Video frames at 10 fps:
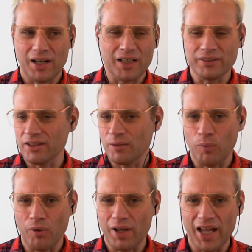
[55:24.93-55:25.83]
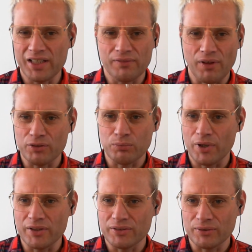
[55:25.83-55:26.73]
I don't know what any of those
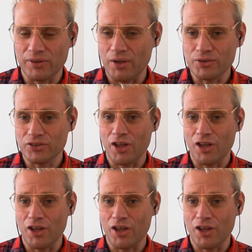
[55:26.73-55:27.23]
words or those